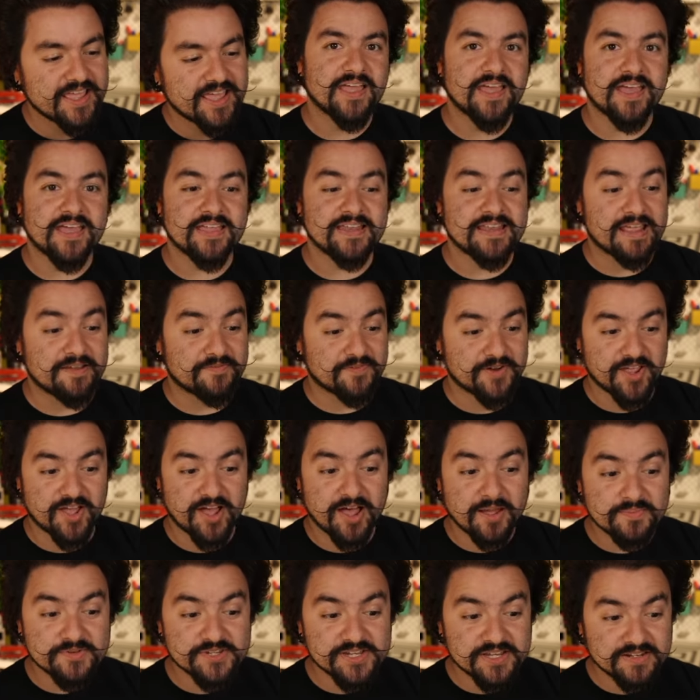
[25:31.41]
And every
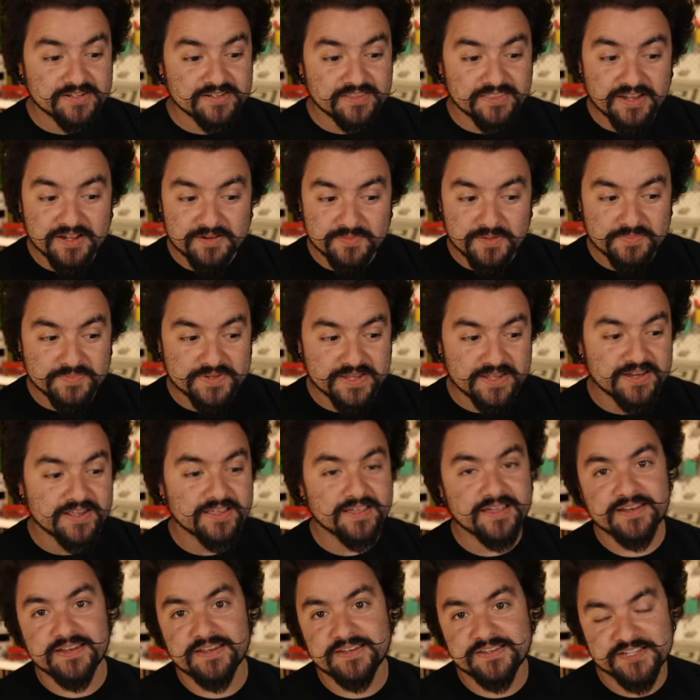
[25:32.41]
object that I'm
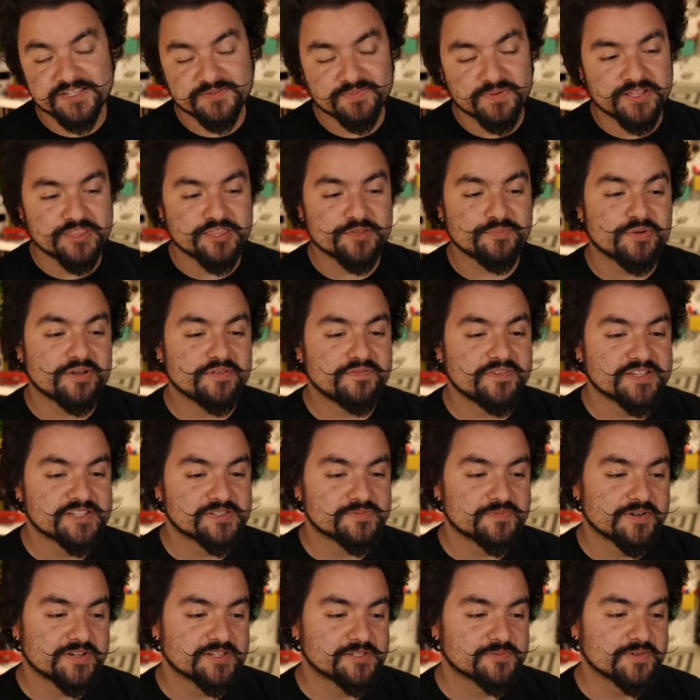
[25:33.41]
updating, I need to spread the
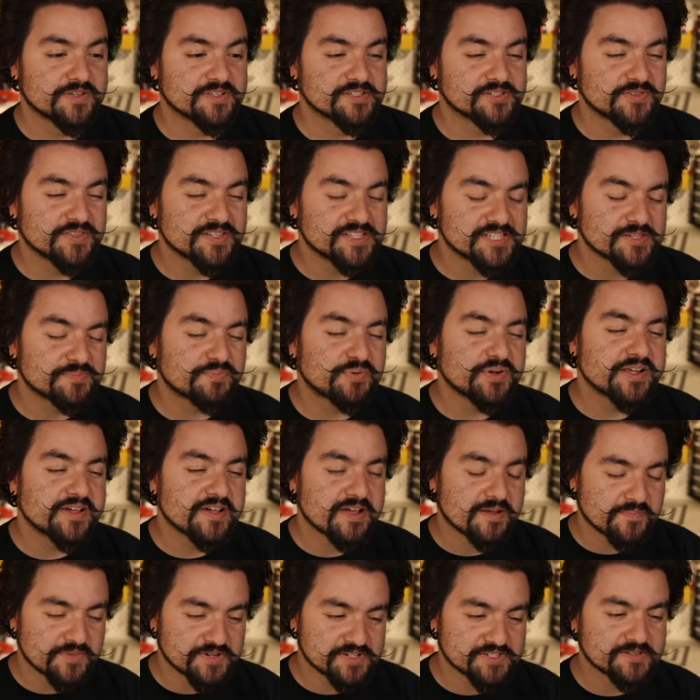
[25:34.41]
previous one as well. So this is pretty
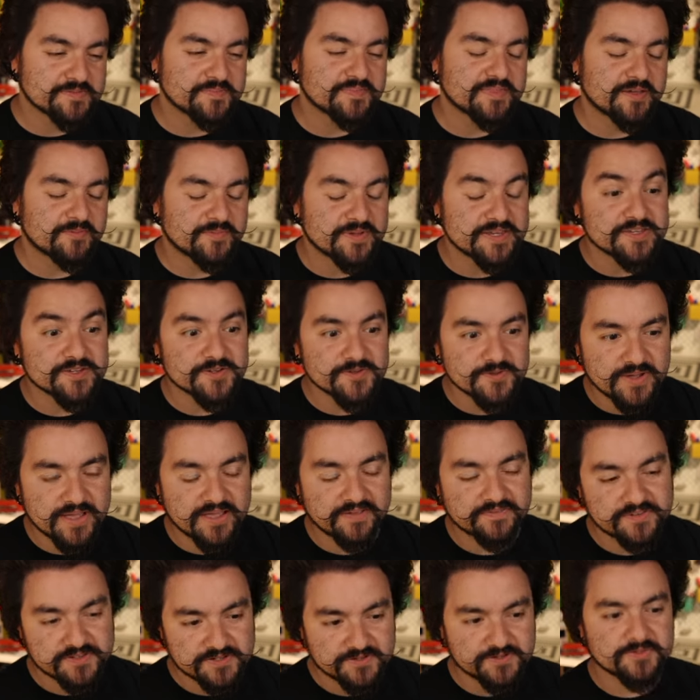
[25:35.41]
cumbersome that we do
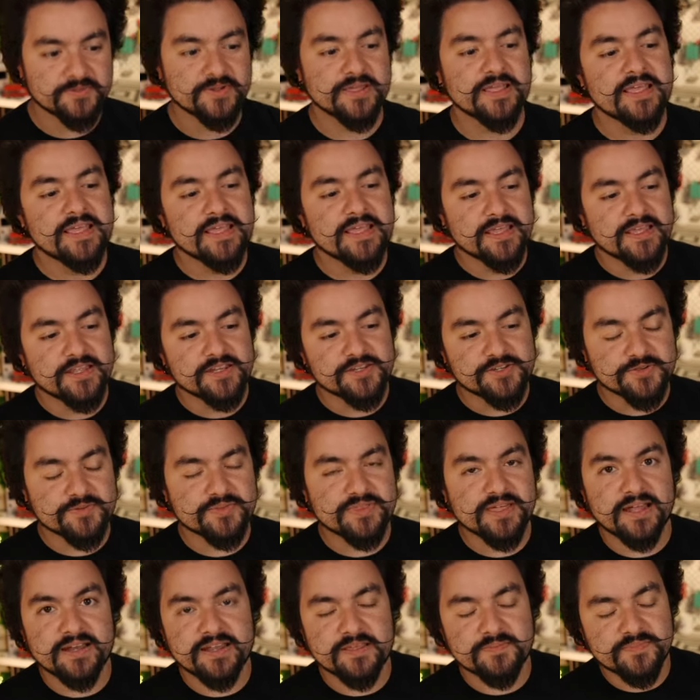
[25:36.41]
have to do
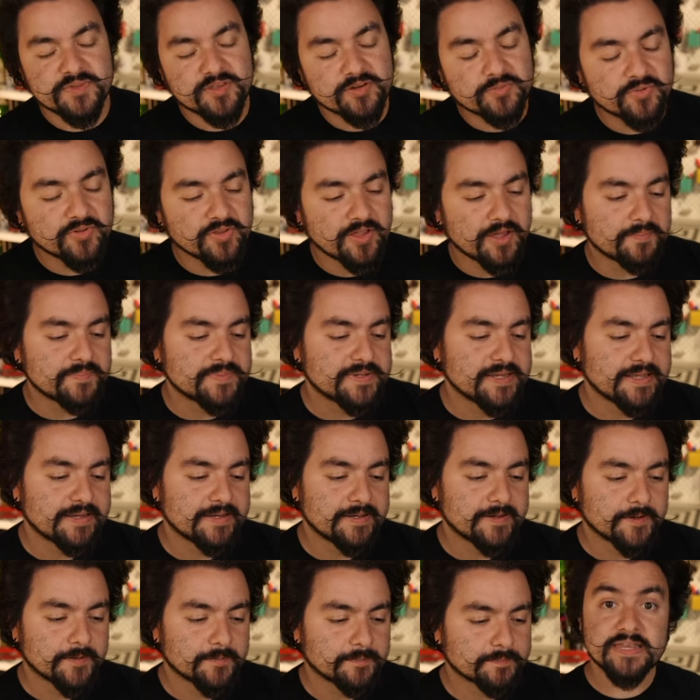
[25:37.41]
that immutable update
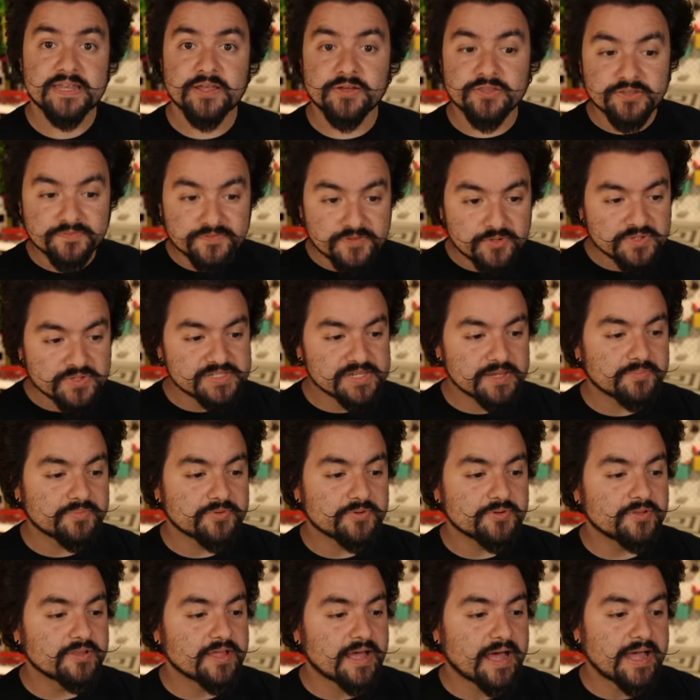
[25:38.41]
here. Now in the Vue
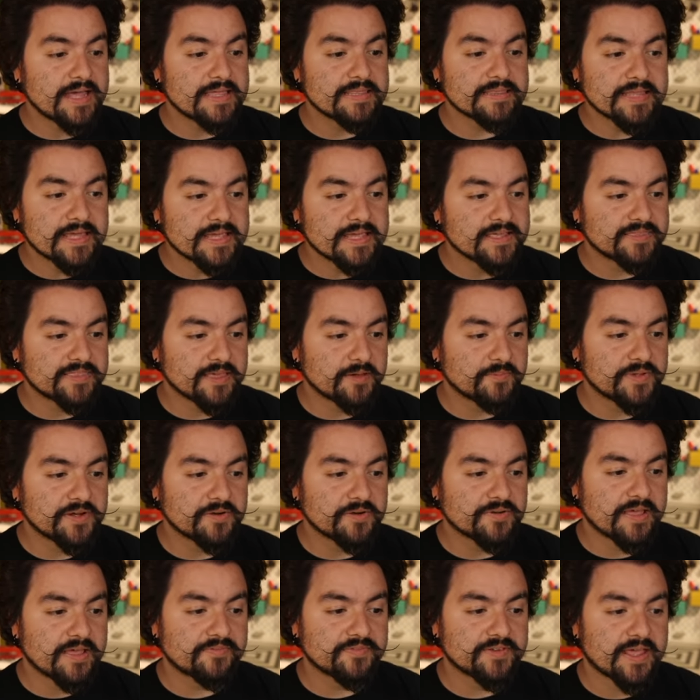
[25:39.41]
example, I like that we
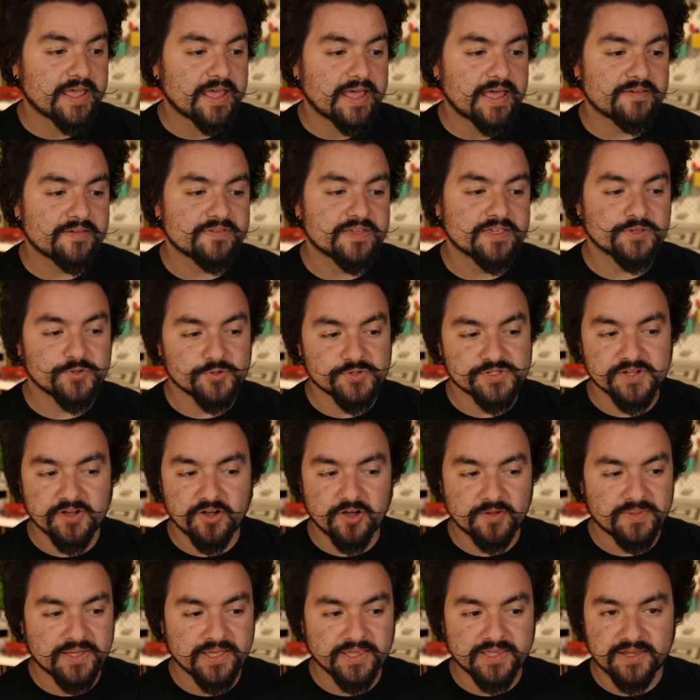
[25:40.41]
don't have to have a use
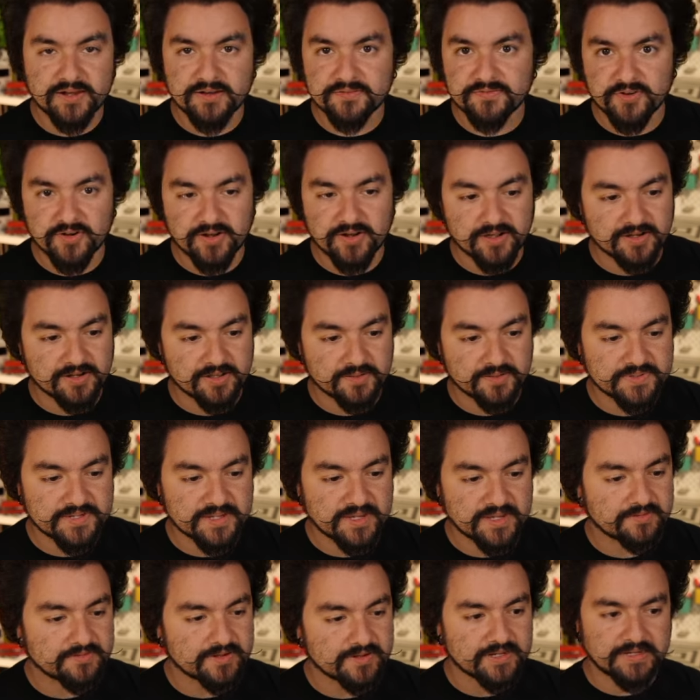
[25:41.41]
callback here for on
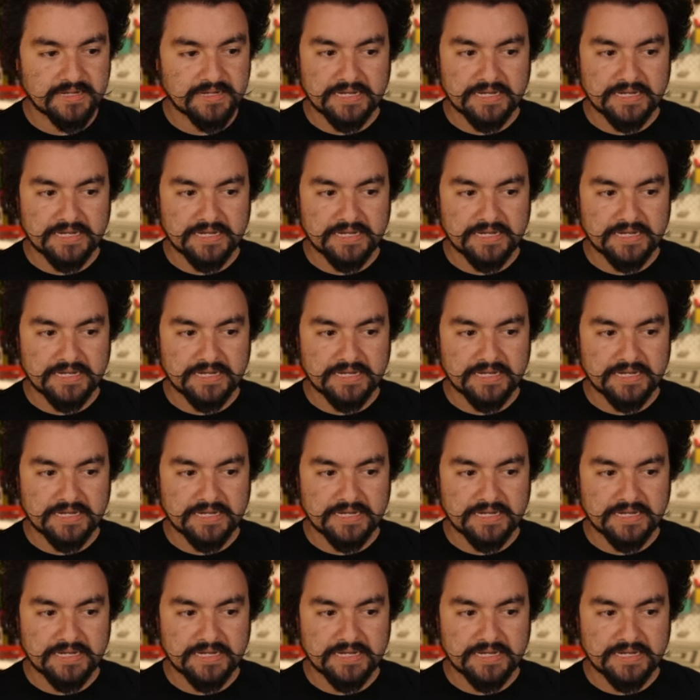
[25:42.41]
update, right?